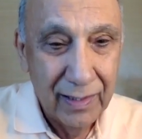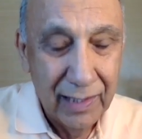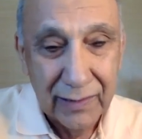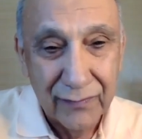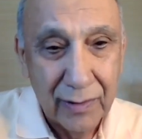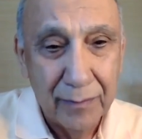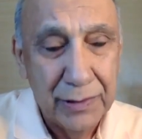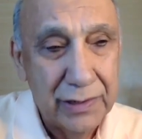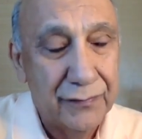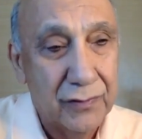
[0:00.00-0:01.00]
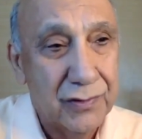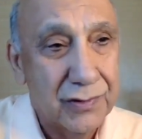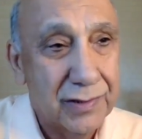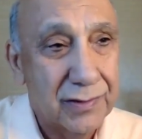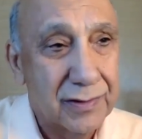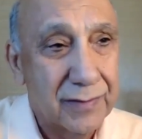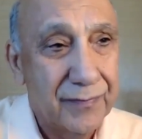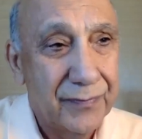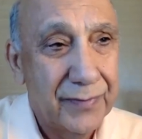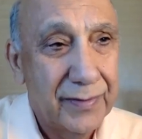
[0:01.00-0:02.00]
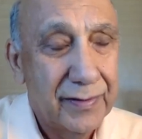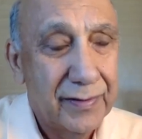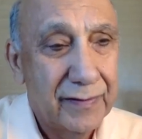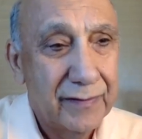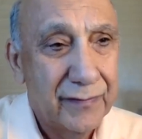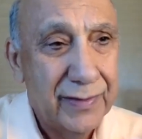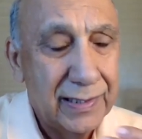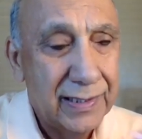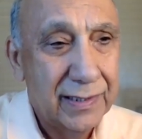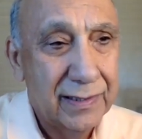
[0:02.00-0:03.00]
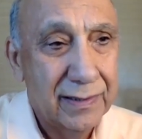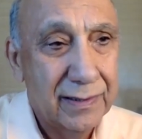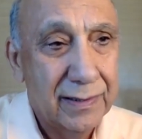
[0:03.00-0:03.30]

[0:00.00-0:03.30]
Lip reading: Like if somebody, for instance, feeling